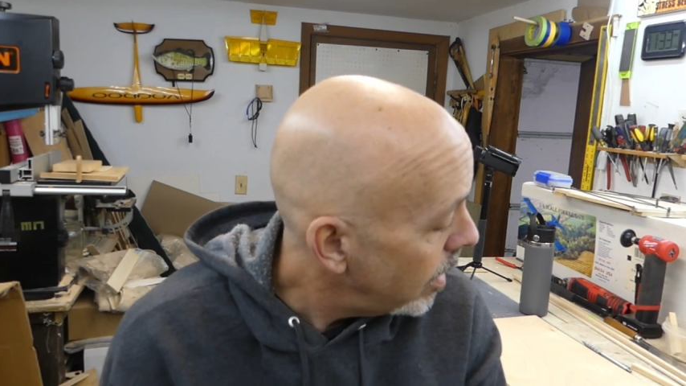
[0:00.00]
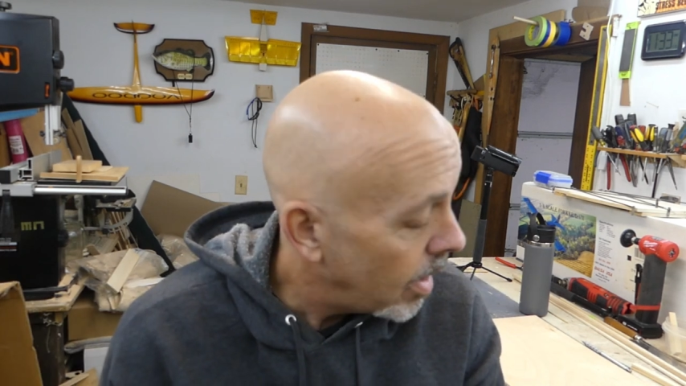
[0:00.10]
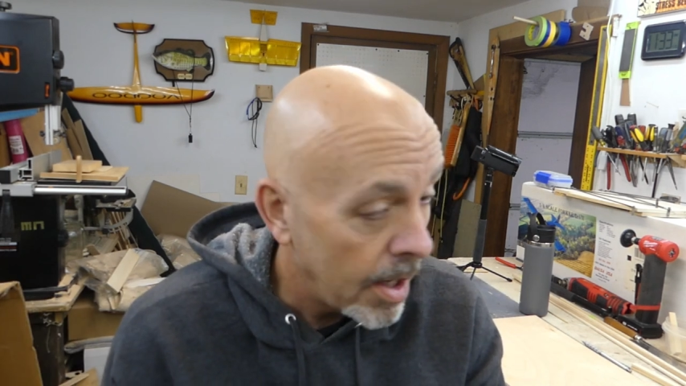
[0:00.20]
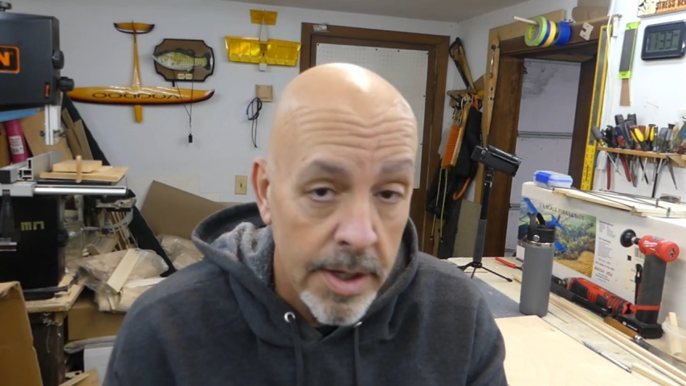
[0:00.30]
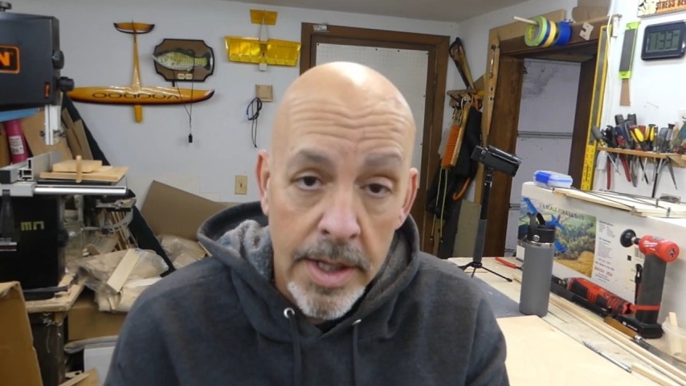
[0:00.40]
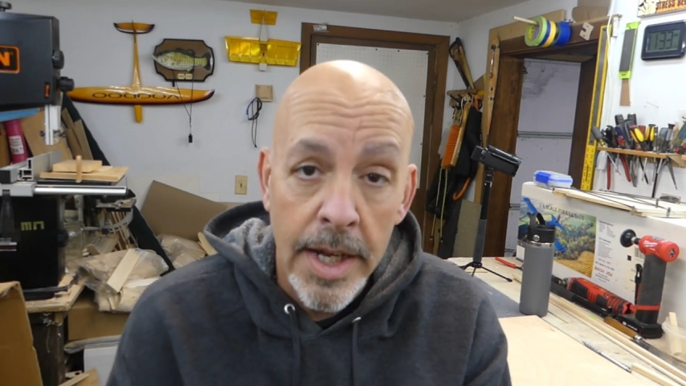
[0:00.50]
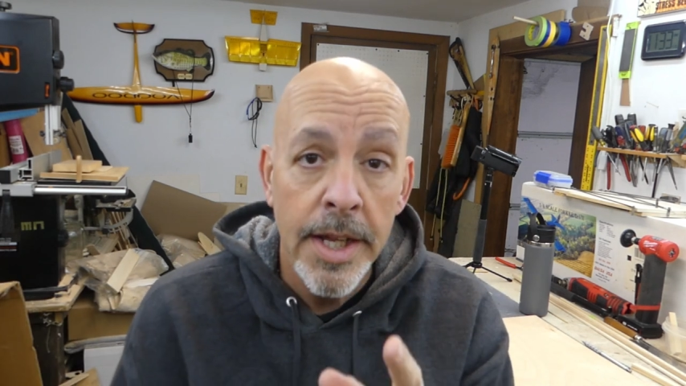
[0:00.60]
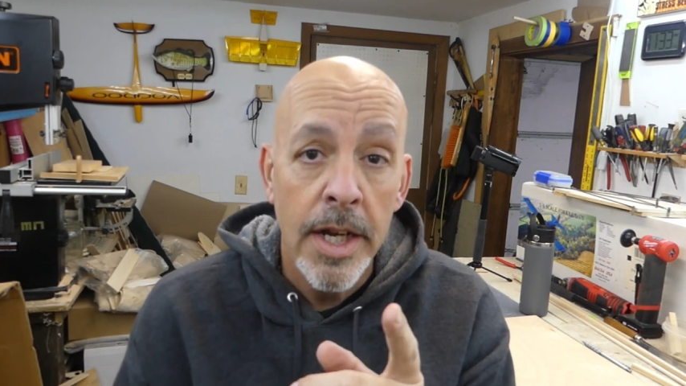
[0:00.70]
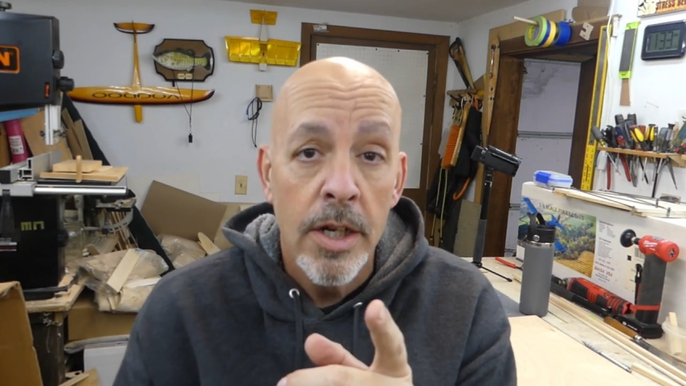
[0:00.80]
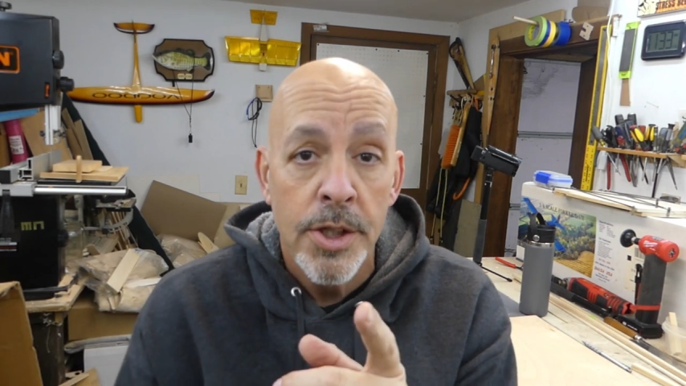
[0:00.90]
Uh, the
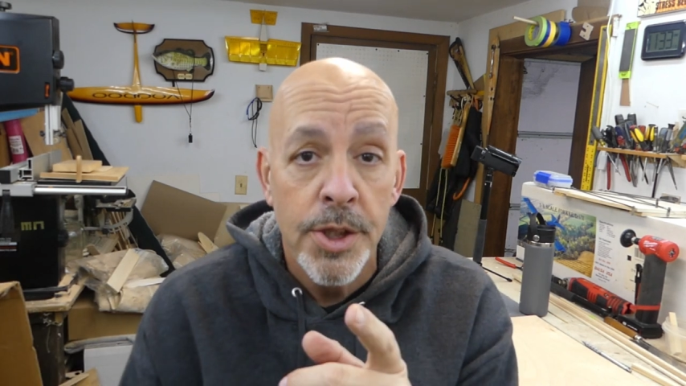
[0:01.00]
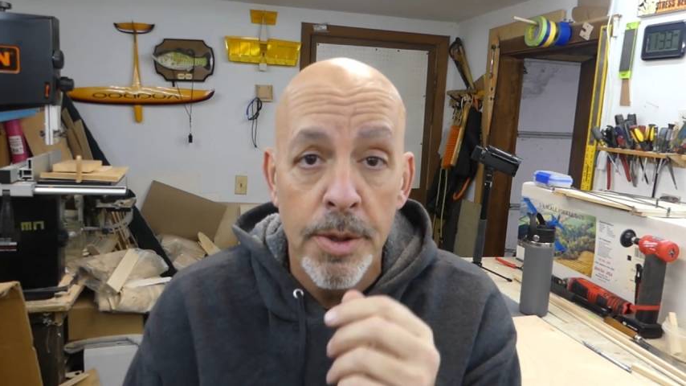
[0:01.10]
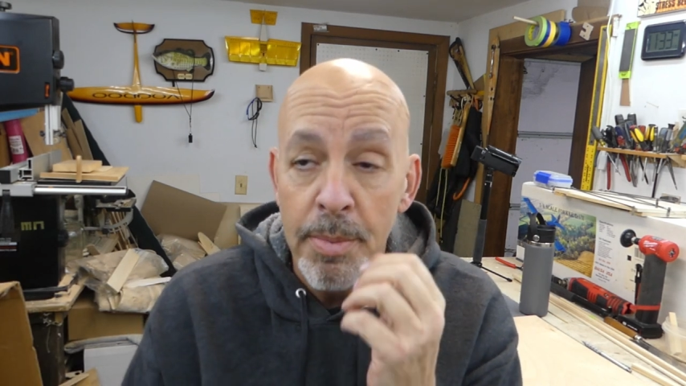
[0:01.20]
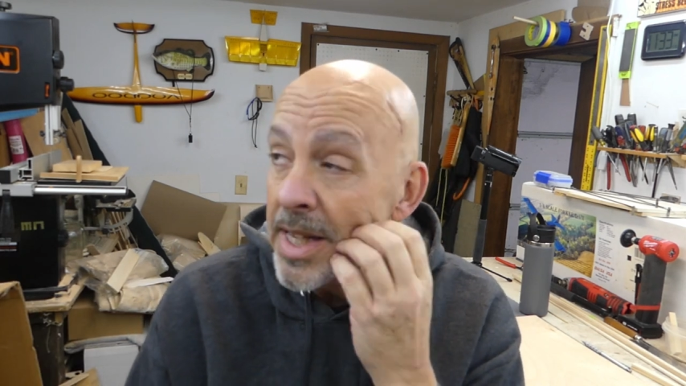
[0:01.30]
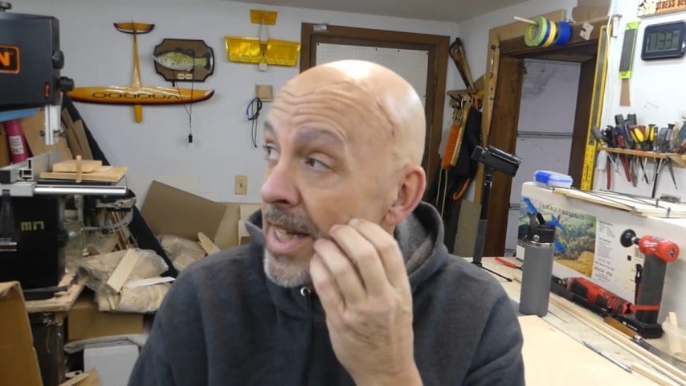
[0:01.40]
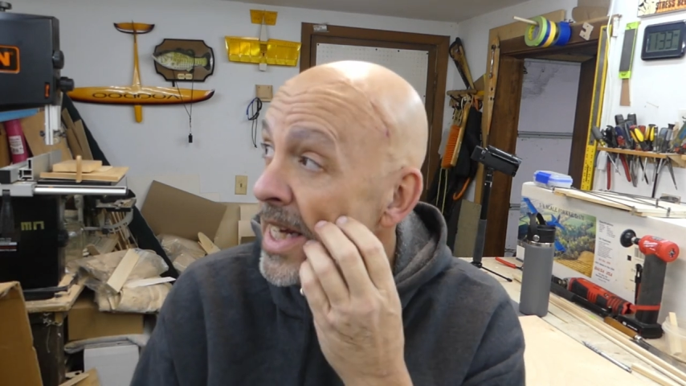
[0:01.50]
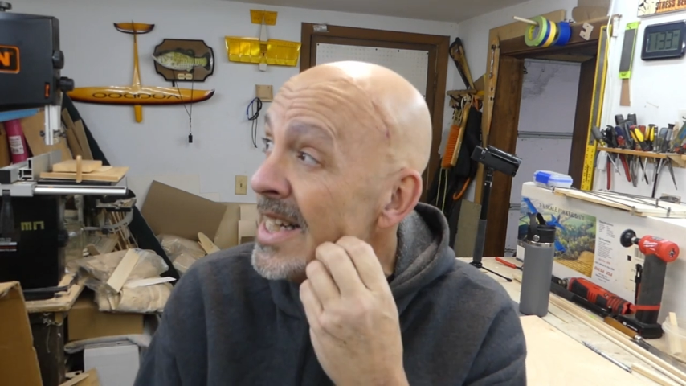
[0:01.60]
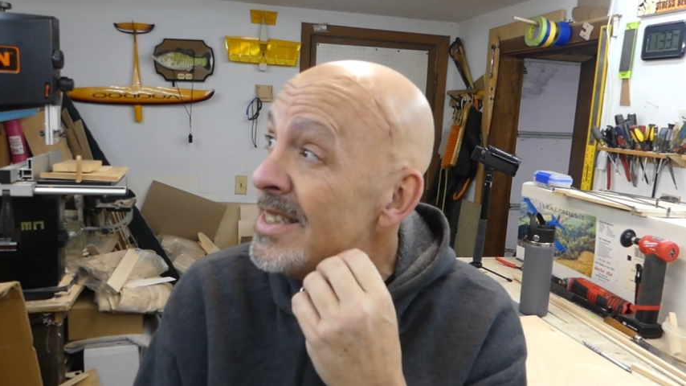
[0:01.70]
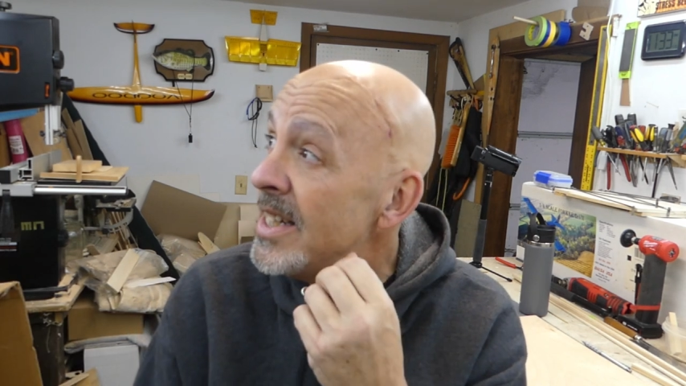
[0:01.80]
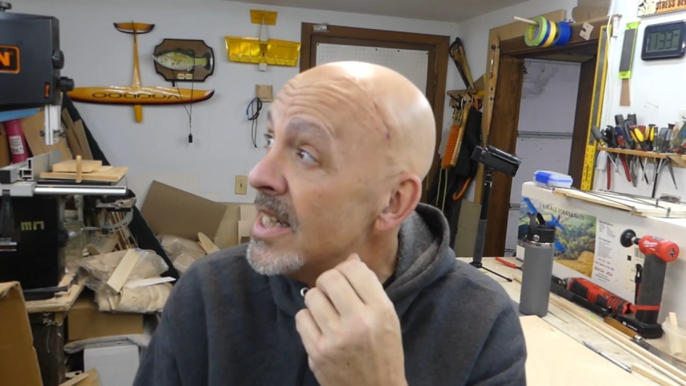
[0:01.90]
landing gear should be the
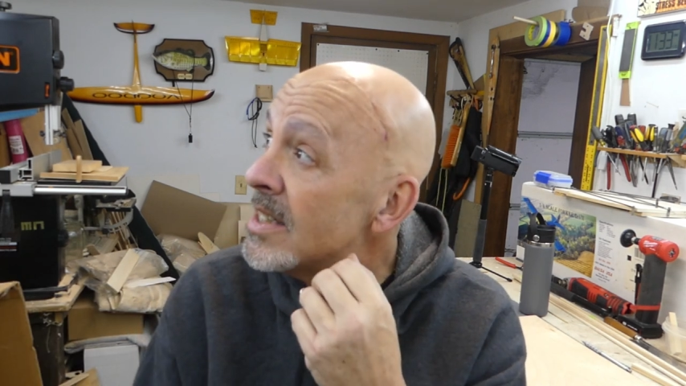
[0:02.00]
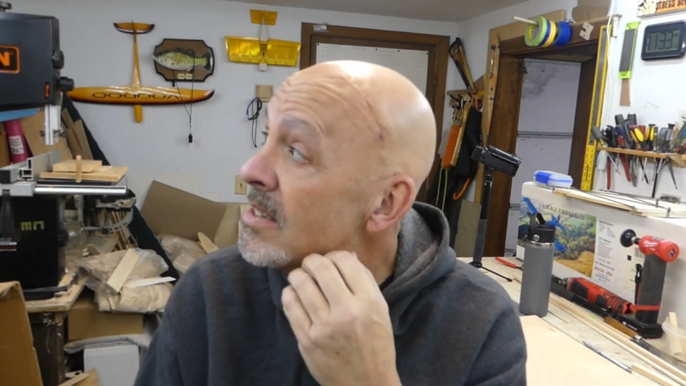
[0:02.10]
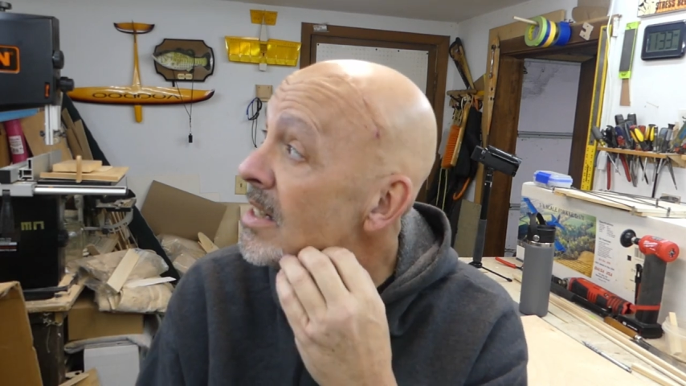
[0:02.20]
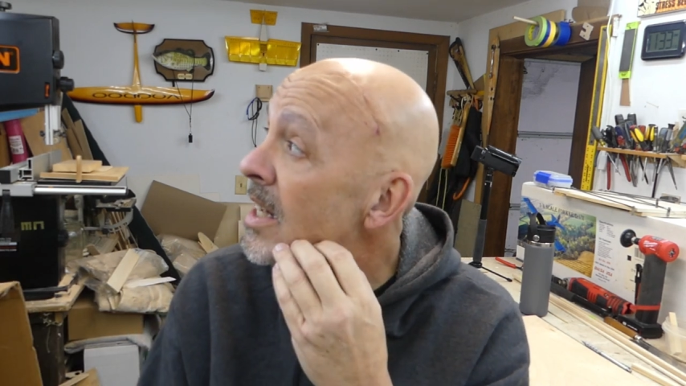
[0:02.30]
easiest,